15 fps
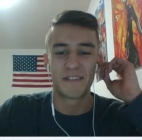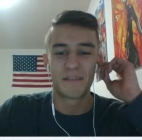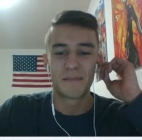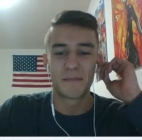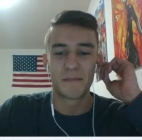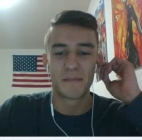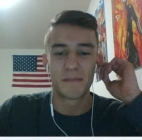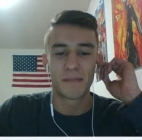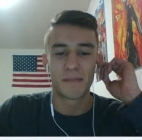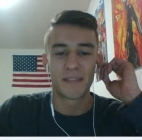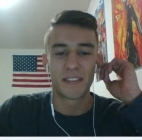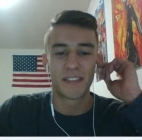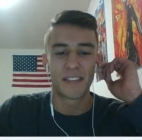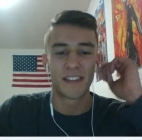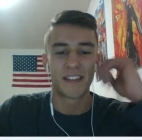
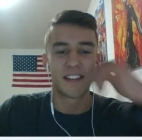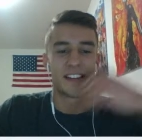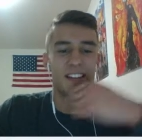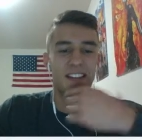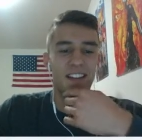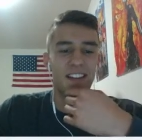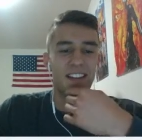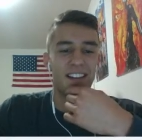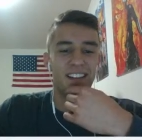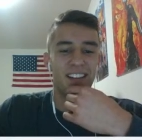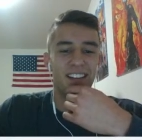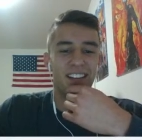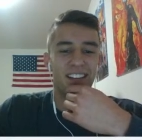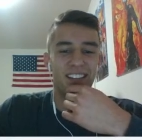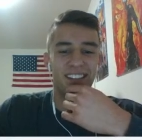
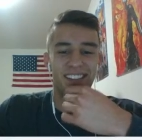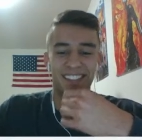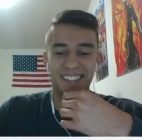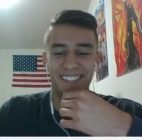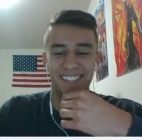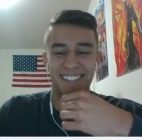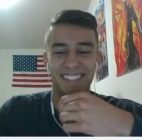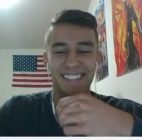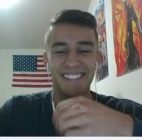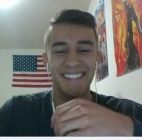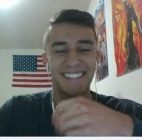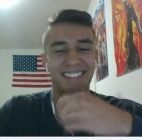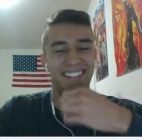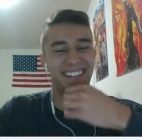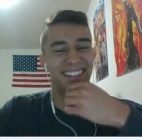
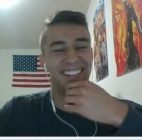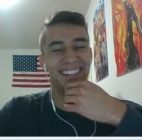[no speech]